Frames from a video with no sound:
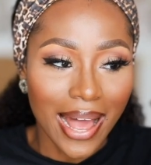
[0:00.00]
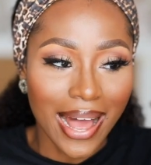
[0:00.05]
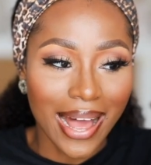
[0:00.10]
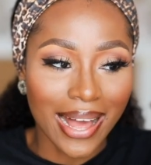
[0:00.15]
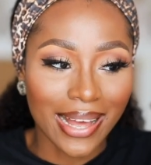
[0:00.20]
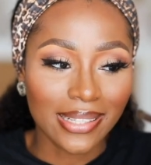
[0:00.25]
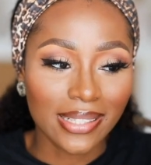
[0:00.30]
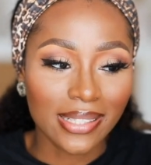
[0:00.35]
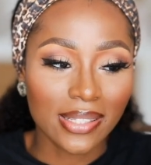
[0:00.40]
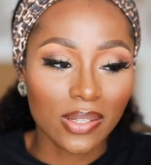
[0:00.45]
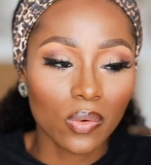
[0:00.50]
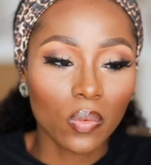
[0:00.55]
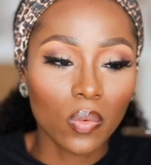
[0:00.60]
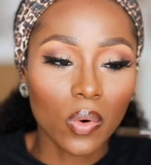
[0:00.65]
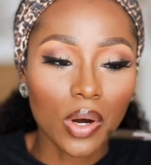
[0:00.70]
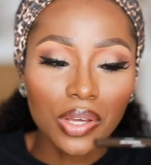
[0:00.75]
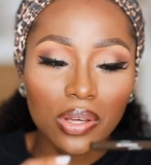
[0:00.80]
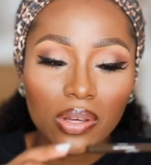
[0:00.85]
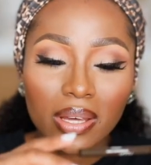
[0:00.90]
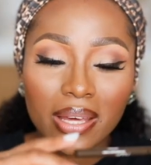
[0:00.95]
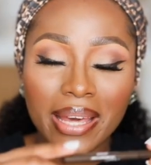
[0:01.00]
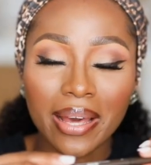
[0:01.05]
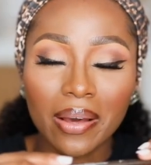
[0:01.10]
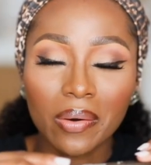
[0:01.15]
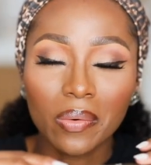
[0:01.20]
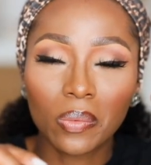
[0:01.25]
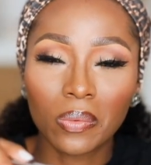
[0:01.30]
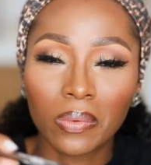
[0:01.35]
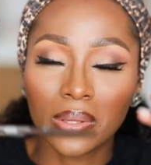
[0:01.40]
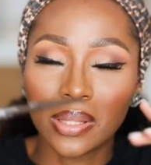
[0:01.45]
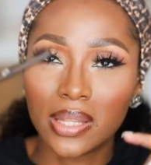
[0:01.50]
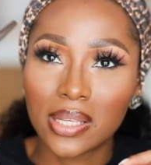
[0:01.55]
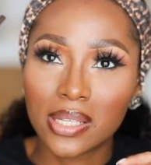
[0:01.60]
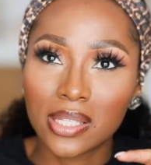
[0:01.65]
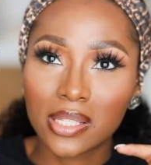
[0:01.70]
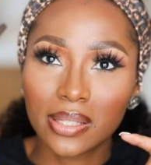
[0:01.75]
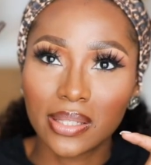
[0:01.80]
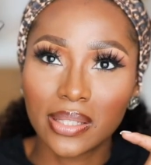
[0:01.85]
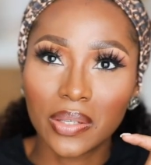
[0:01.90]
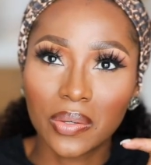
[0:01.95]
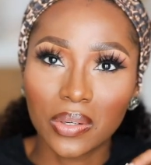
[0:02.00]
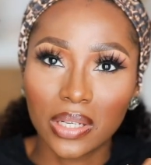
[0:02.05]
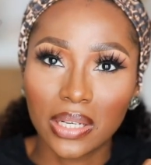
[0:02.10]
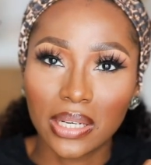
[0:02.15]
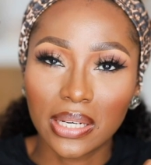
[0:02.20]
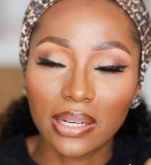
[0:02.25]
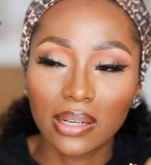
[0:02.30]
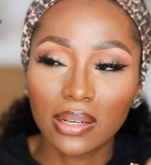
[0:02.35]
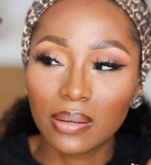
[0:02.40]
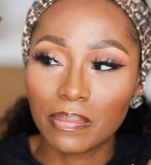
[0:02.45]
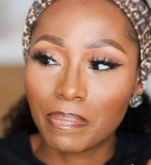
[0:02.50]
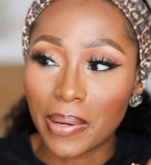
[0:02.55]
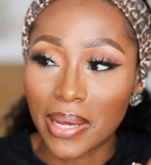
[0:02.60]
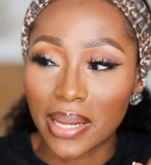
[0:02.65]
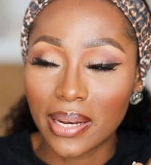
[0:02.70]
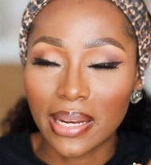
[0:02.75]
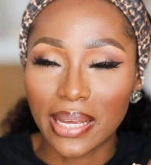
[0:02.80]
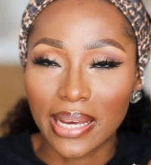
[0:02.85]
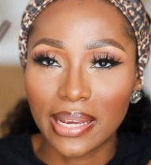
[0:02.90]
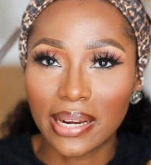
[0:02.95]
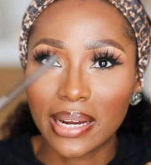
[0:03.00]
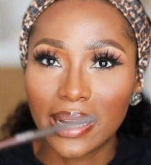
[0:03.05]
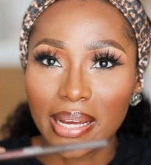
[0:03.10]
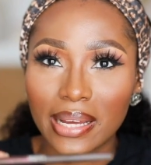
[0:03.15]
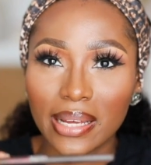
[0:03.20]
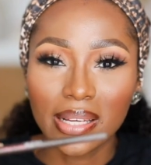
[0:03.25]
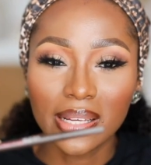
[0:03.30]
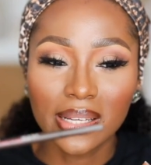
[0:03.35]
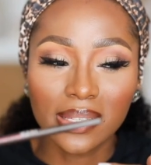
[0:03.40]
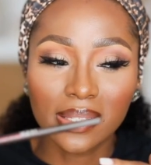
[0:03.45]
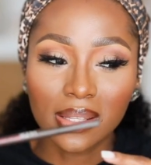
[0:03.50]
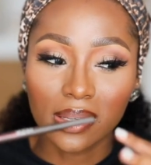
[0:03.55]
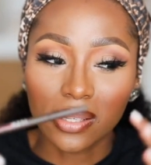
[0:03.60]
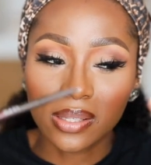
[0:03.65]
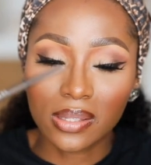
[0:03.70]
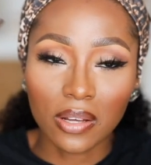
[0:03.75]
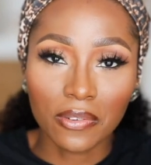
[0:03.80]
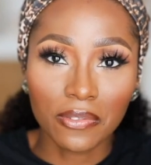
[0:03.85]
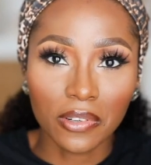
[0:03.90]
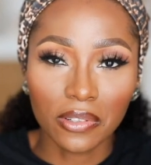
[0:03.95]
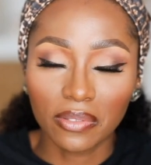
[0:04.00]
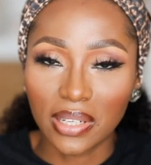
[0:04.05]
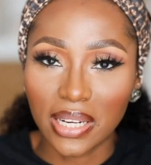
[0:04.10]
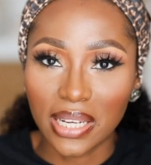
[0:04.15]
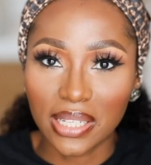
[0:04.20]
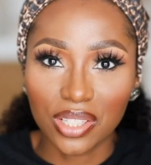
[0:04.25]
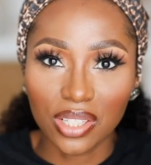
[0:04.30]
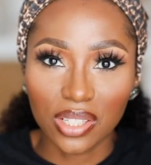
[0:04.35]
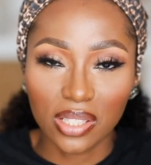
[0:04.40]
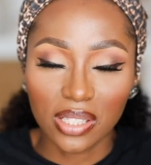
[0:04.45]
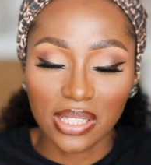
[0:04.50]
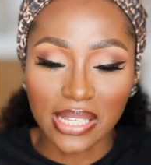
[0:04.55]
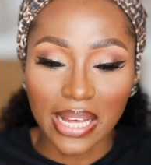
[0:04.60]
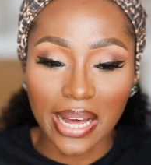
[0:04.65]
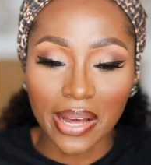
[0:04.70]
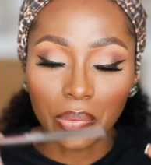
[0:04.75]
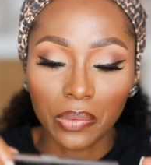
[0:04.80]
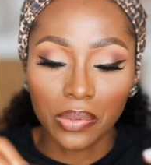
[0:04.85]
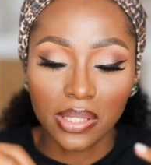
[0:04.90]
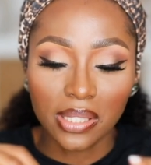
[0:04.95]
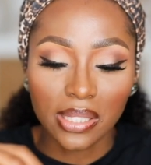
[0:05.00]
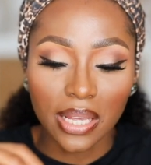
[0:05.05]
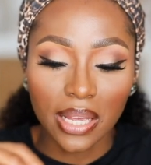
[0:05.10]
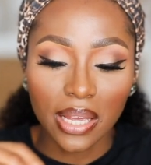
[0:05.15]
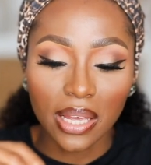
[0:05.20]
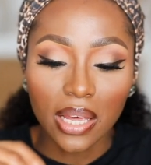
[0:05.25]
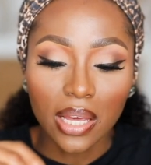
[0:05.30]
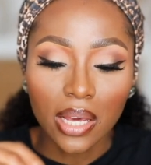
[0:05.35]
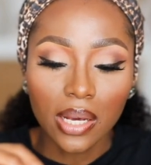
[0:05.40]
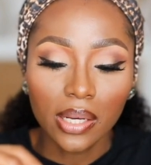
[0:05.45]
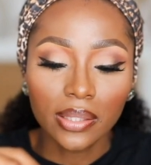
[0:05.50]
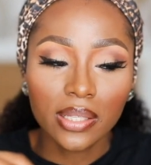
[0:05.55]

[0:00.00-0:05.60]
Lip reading: And what you get with this liquid pen liner is the stuff of legends, I would say.